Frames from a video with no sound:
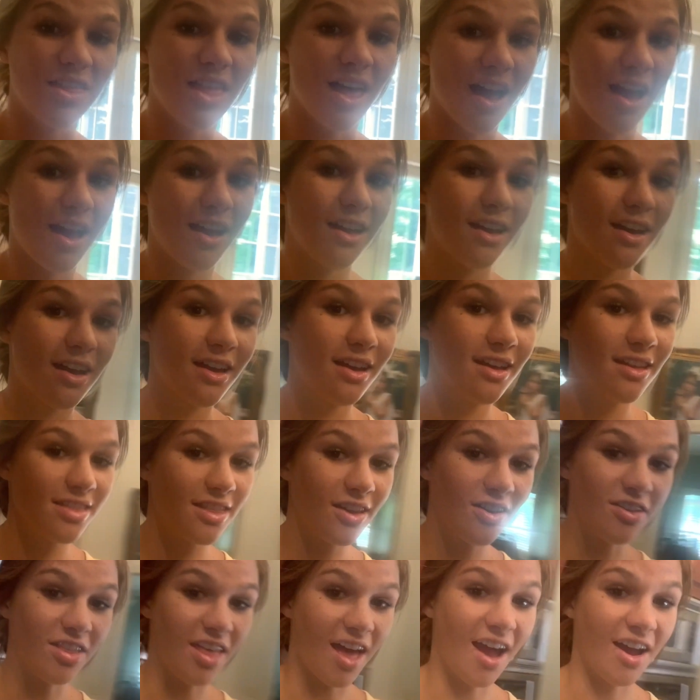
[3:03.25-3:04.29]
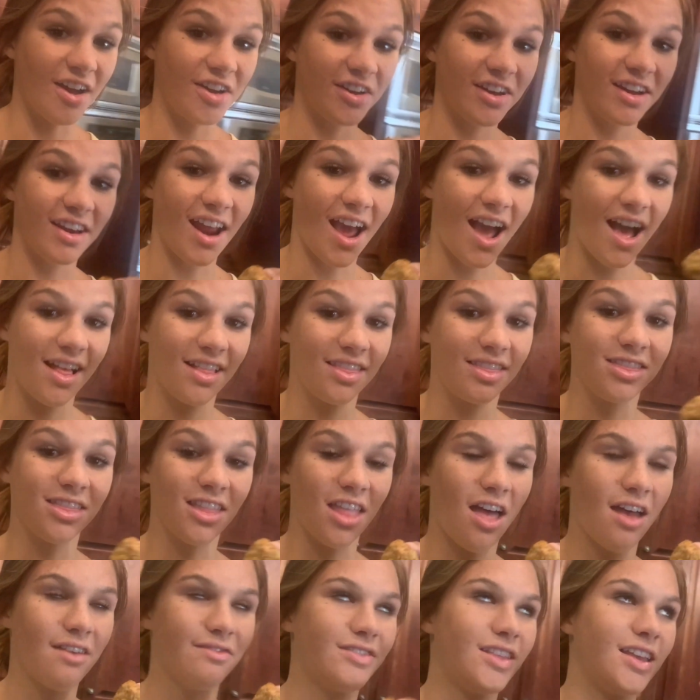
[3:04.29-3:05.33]
Like, they're that good. I
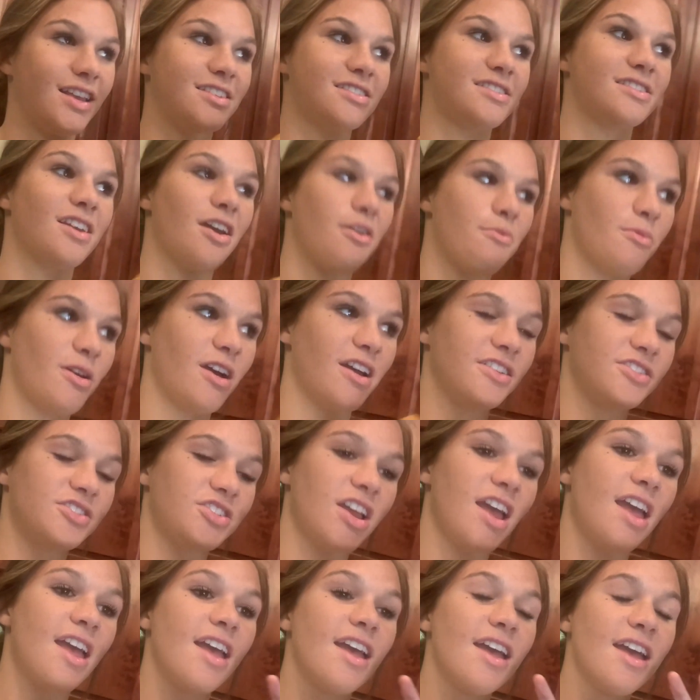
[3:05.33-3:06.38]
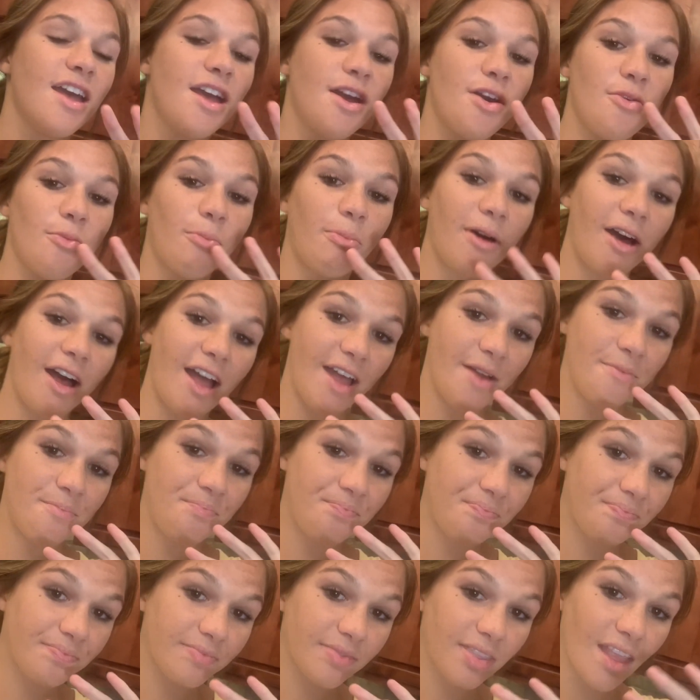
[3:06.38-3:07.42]
love these so much. But
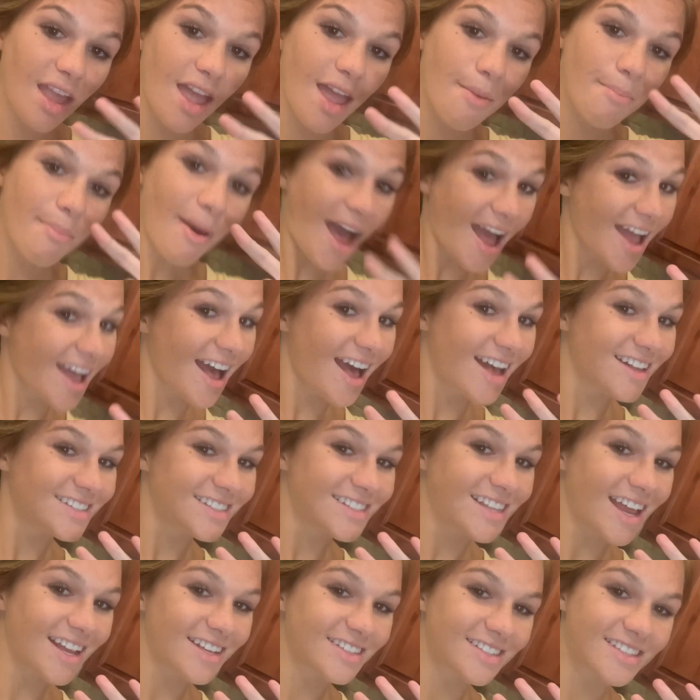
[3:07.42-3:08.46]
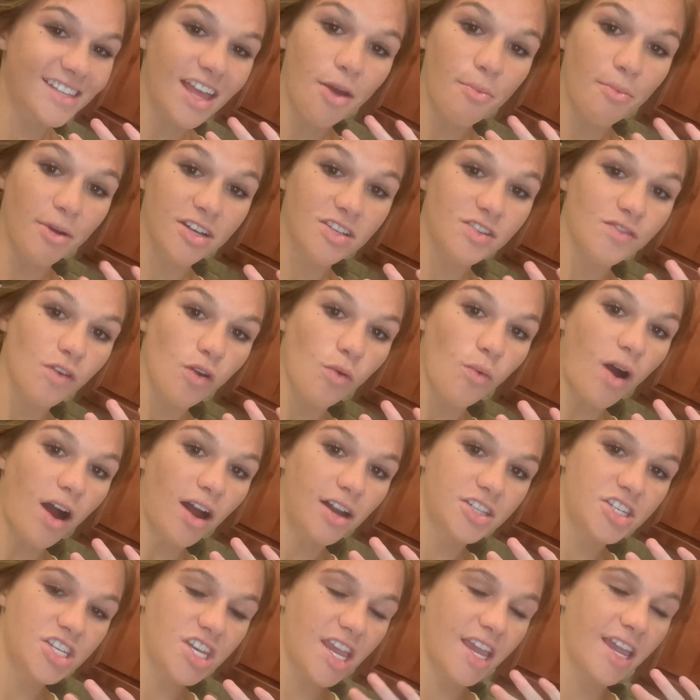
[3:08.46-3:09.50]
bye guys, thanks so much for
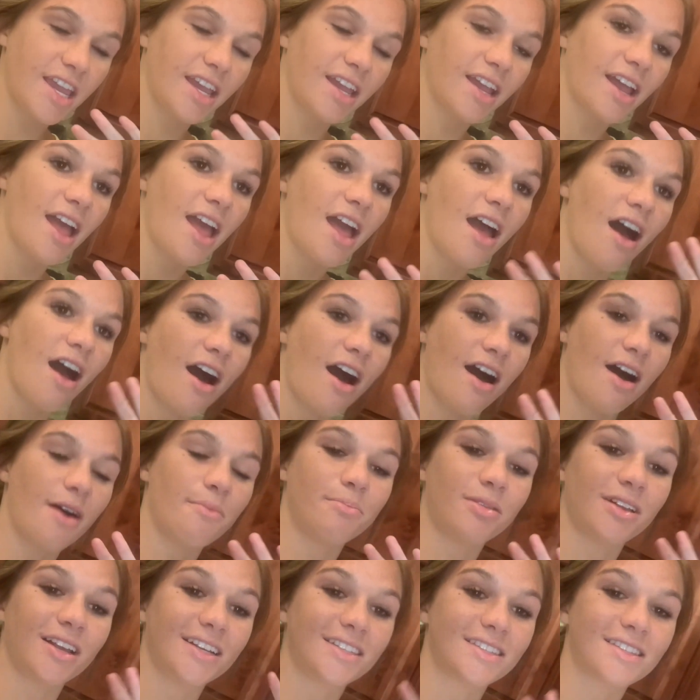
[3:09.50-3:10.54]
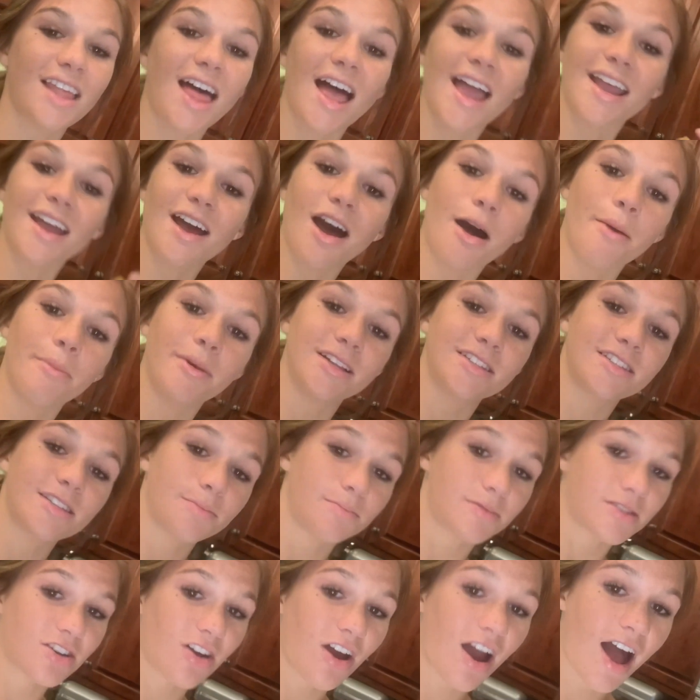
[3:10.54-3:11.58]
watching. Please like, comment,
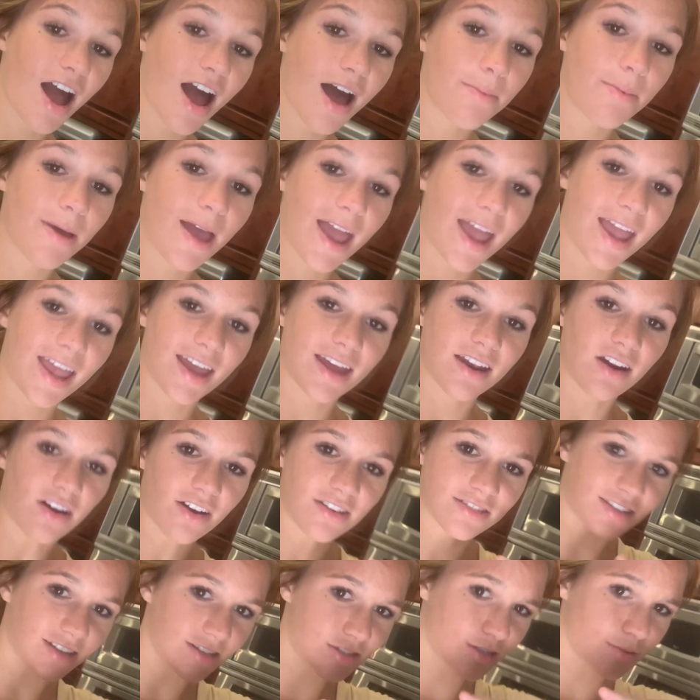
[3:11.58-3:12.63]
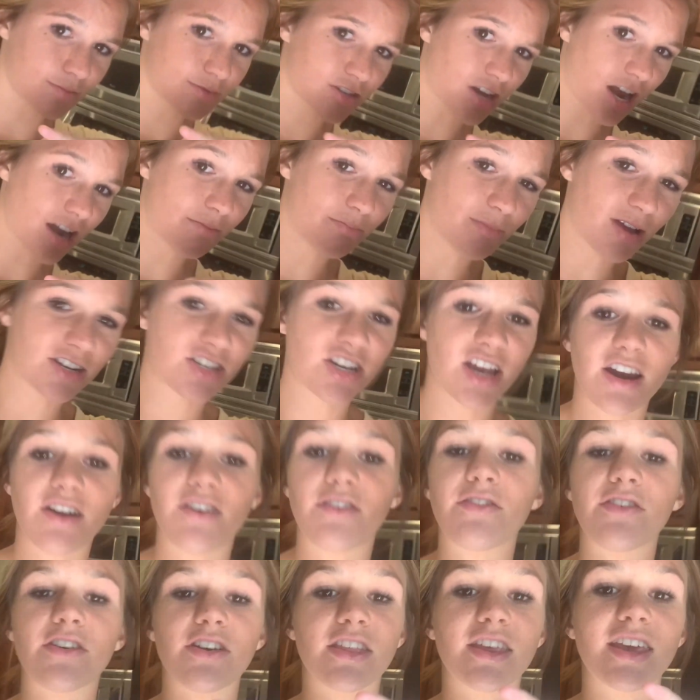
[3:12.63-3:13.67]
subscribe, and also subscribe to my channel
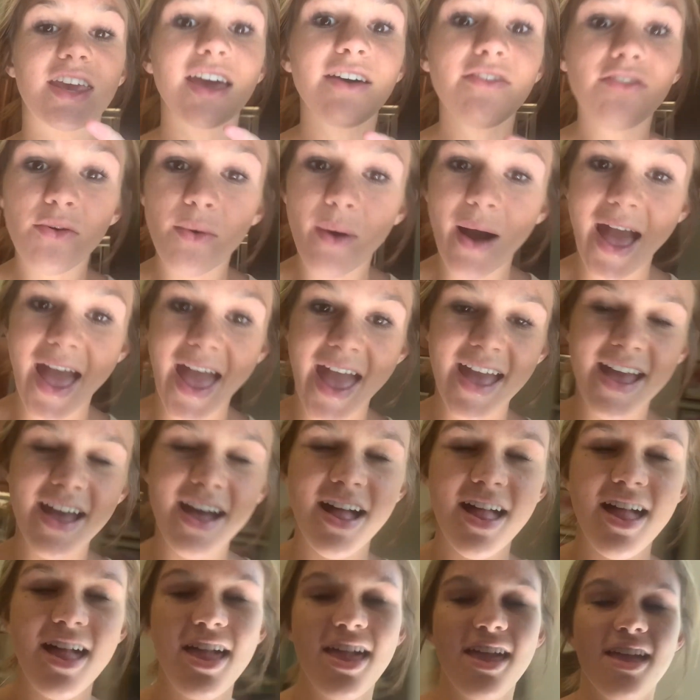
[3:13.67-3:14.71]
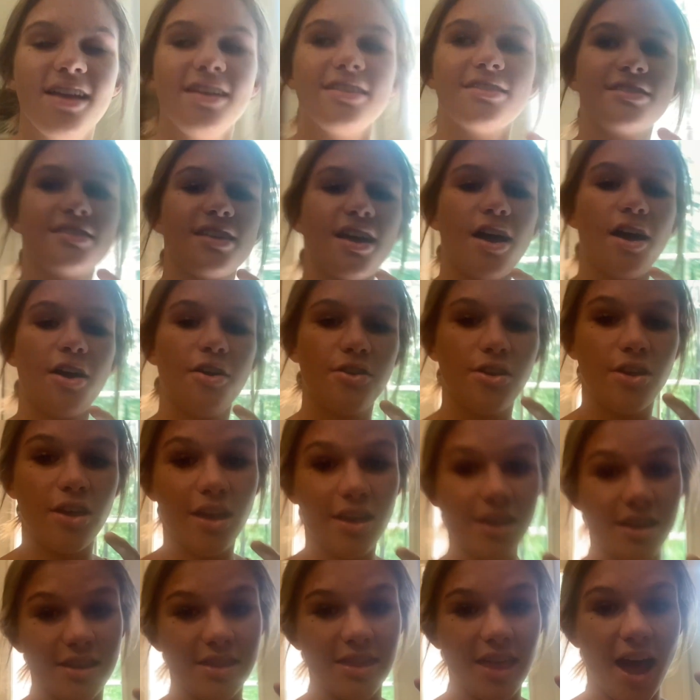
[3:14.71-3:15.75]
for the giveaway so you
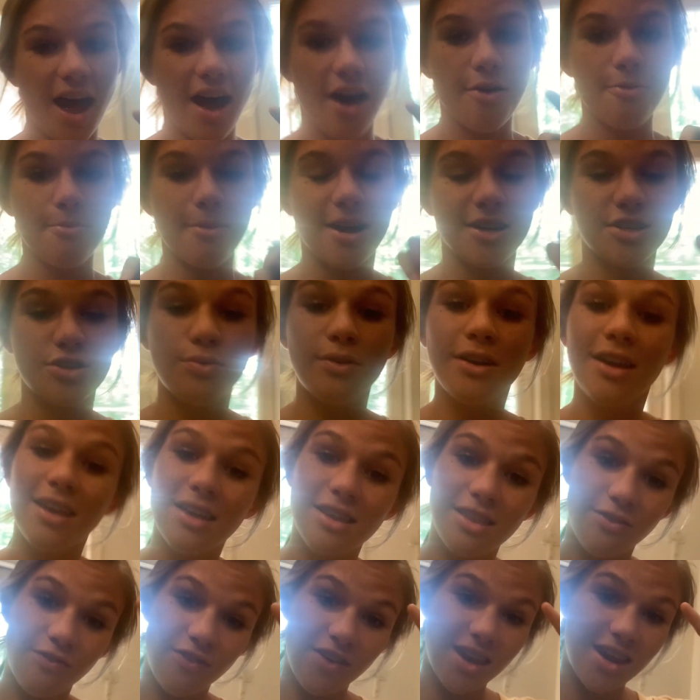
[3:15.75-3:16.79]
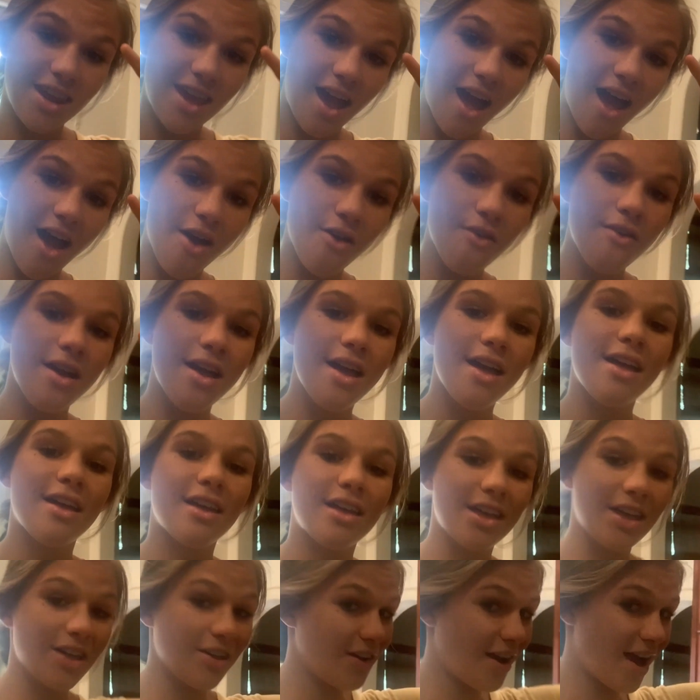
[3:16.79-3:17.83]
can get that on my 20th video.
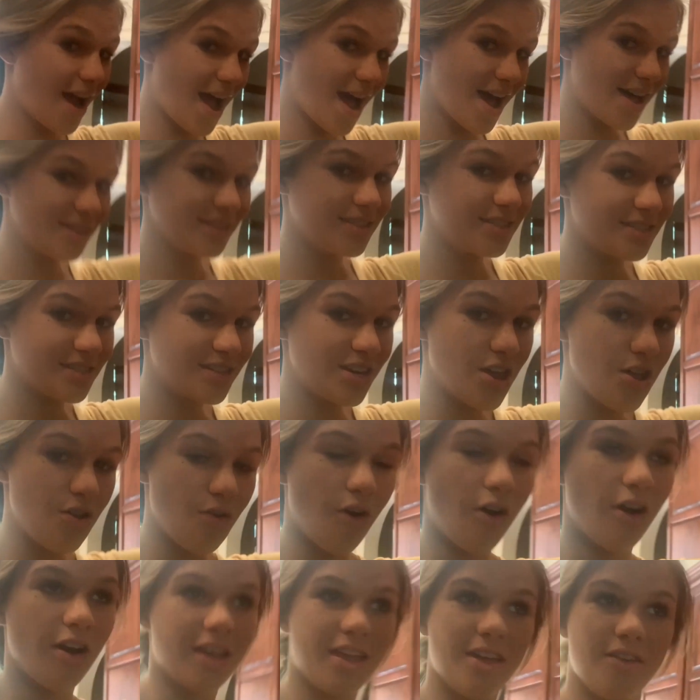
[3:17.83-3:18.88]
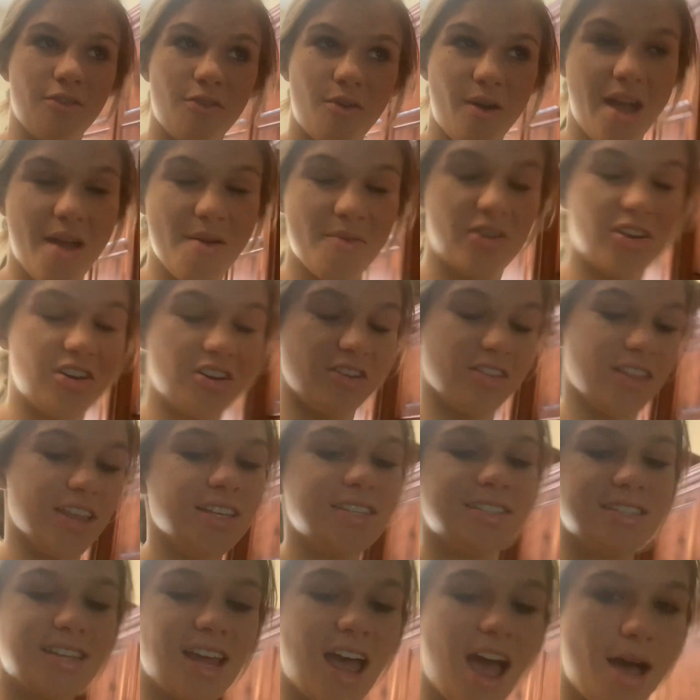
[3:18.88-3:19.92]
Congrats to our giveaway winner
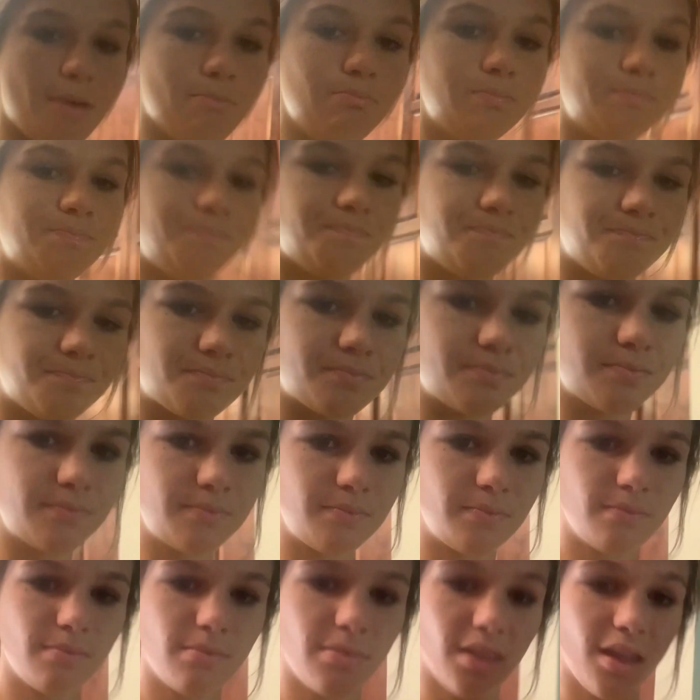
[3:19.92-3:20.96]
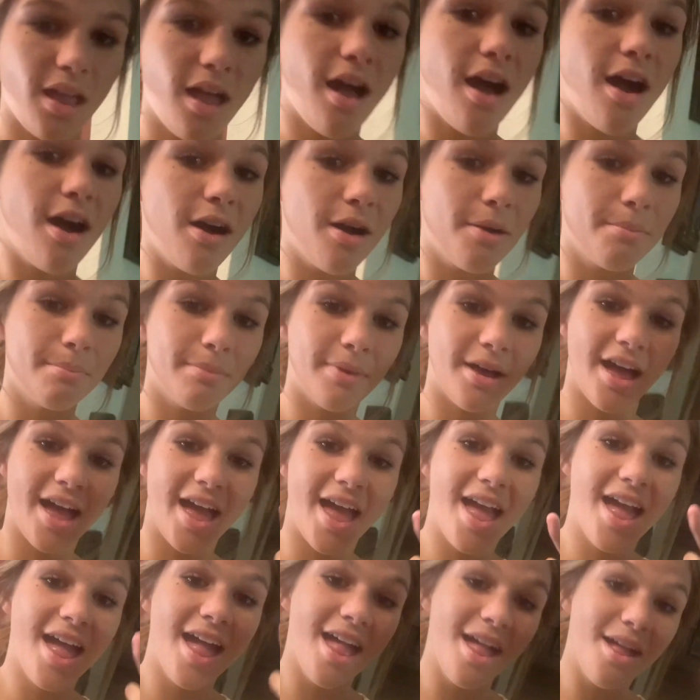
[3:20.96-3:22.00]
this time.
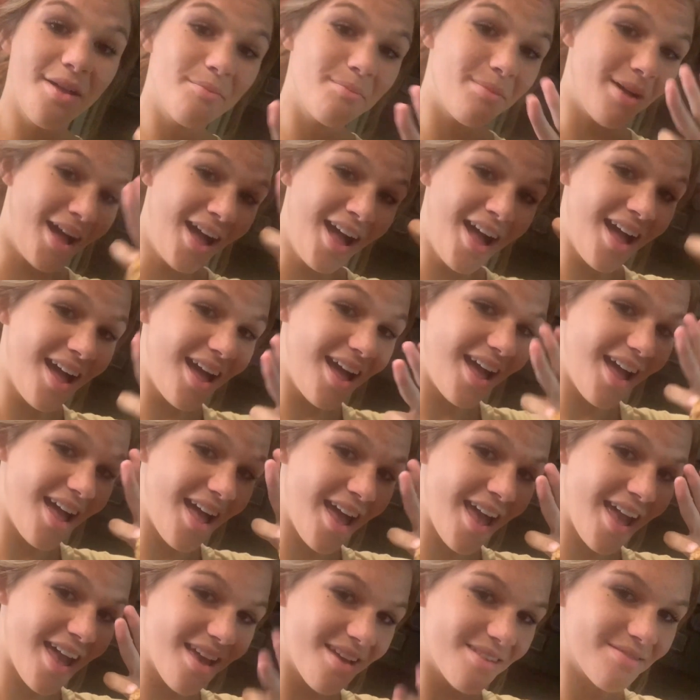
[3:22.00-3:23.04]
But bye.